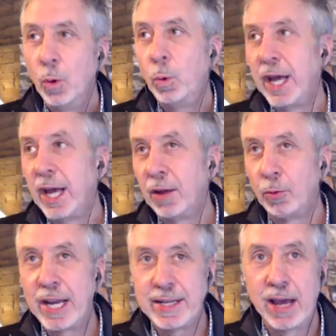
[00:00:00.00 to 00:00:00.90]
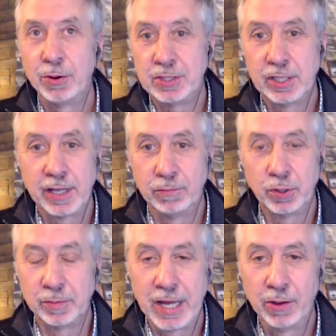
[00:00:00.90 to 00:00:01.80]
Well, right now it's a lot of
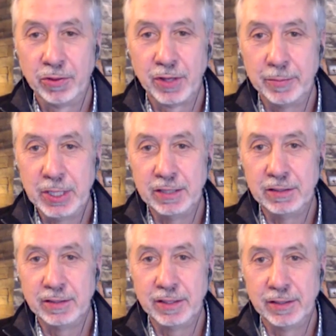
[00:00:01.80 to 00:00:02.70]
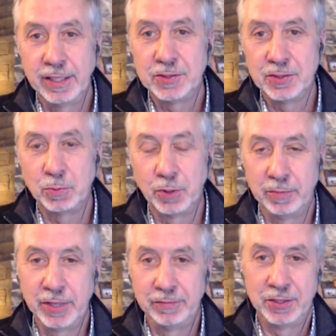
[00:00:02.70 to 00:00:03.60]
word of mouth. I mean, hmm. this is one of the
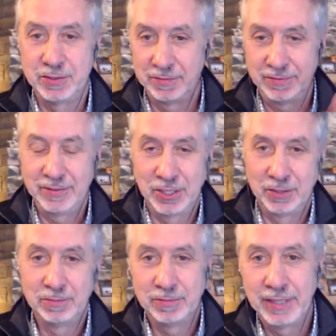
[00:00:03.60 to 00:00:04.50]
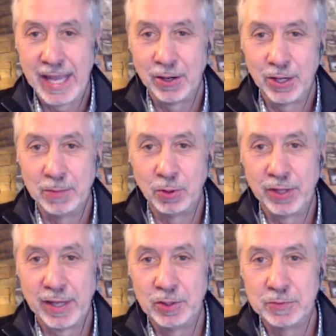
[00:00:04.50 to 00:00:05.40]
benefits of you know Anna and I both
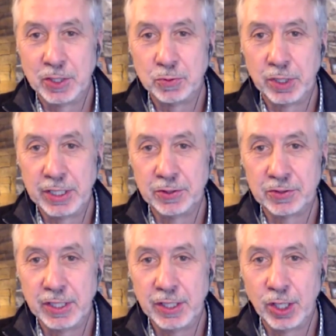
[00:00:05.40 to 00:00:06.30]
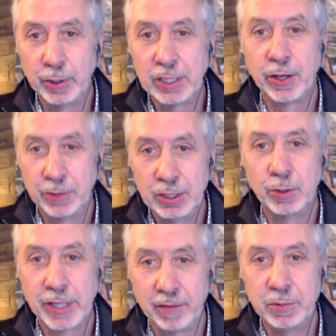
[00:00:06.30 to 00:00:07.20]
having spent 20 years in EO. We love, know
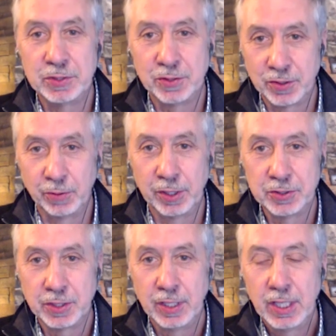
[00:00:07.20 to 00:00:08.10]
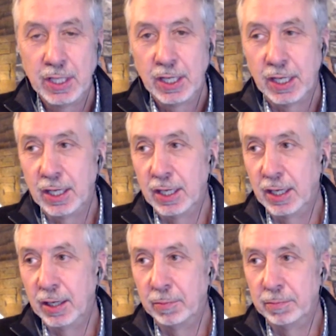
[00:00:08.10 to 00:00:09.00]
a lot of business owners. Yeah.
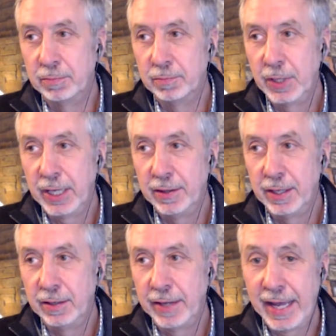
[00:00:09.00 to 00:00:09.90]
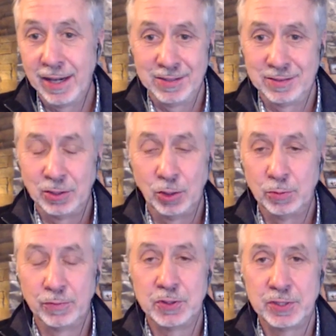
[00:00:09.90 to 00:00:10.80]
Um, and then Anna is a
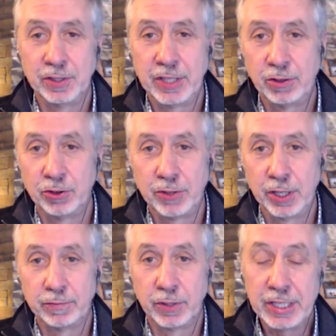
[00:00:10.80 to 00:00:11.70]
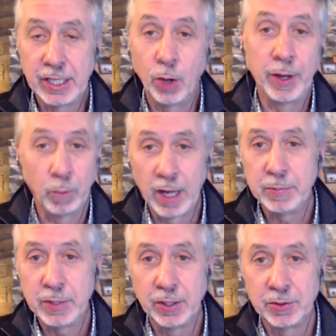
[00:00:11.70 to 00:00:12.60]
global facilitator and trainer for EO and
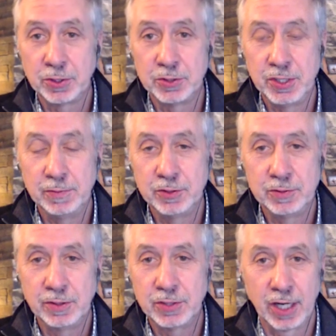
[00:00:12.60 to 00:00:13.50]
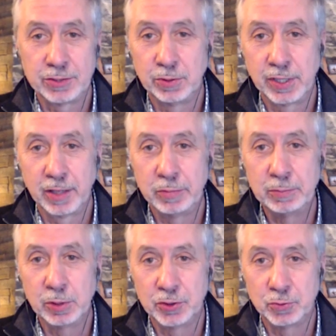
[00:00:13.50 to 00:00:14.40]
YPO, so she talks to a lot of
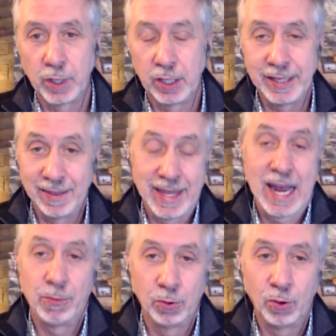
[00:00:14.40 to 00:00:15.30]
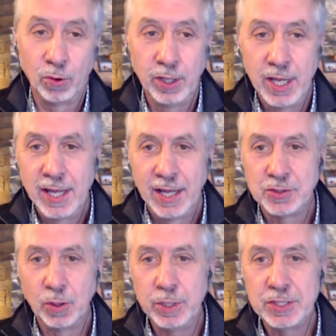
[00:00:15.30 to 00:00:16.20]
people as well in that role. And
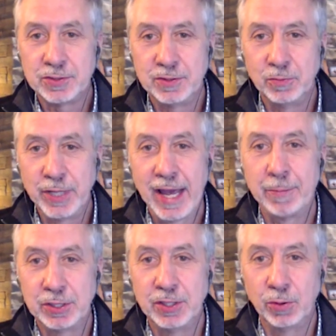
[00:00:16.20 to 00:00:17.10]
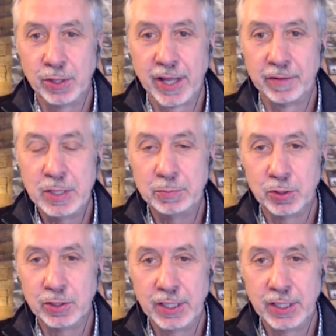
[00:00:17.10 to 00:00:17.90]
so we just we happen to know a lot of people.